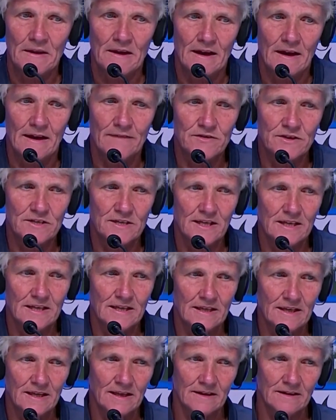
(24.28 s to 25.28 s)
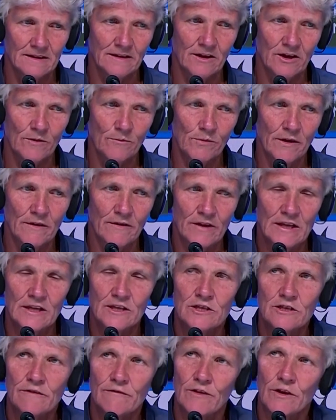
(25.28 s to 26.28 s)
I've said in a couple of
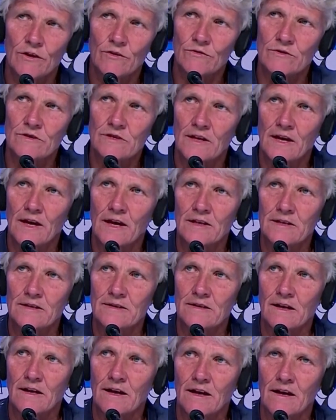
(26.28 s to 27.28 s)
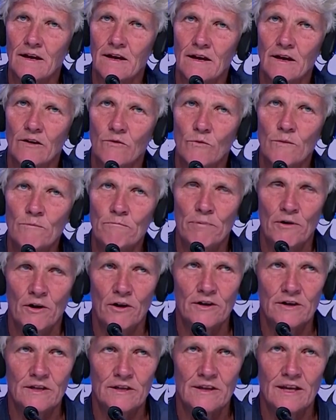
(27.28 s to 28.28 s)
interviews that one
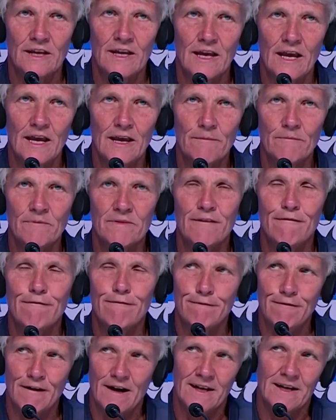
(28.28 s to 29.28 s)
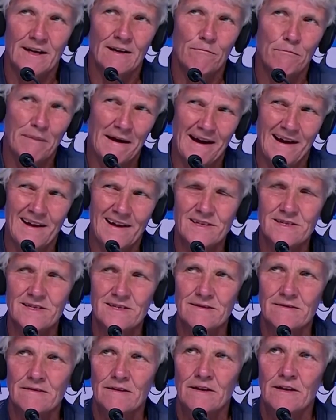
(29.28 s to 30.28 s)
part in the game, the final
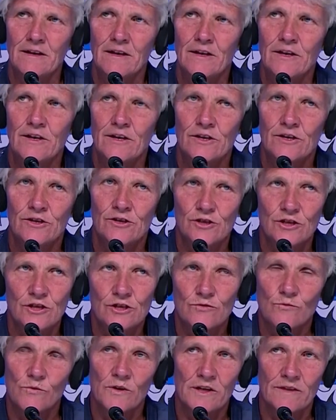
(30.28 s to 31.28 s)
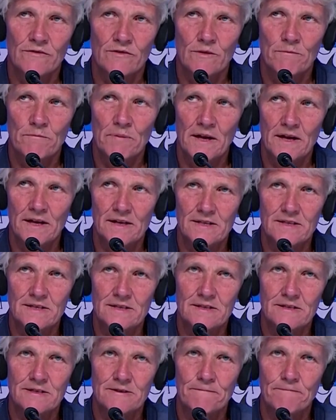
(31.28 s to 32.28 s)
pass, she's one of the
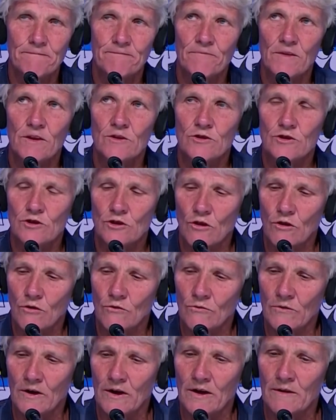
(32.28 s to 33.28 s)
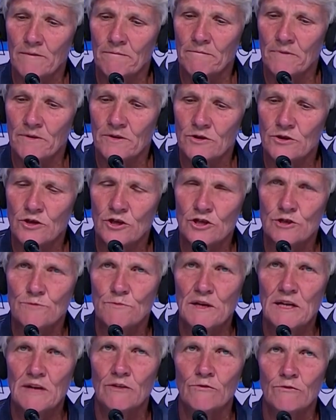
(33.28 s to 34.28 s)
best. So just
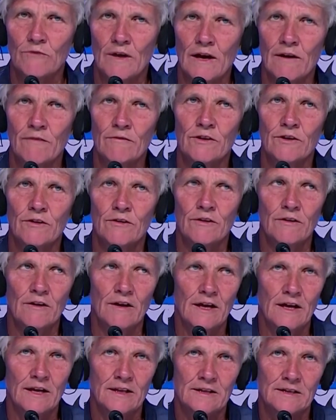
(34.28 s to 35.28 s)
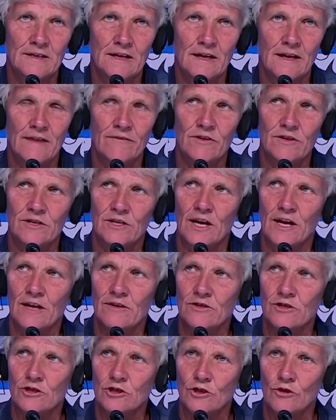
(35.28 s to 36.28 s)
being around her and have a
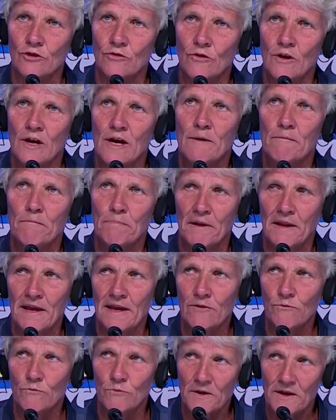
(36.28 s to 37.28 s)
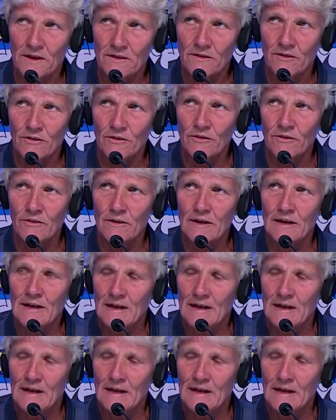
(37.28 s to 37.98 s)
chance to play with her,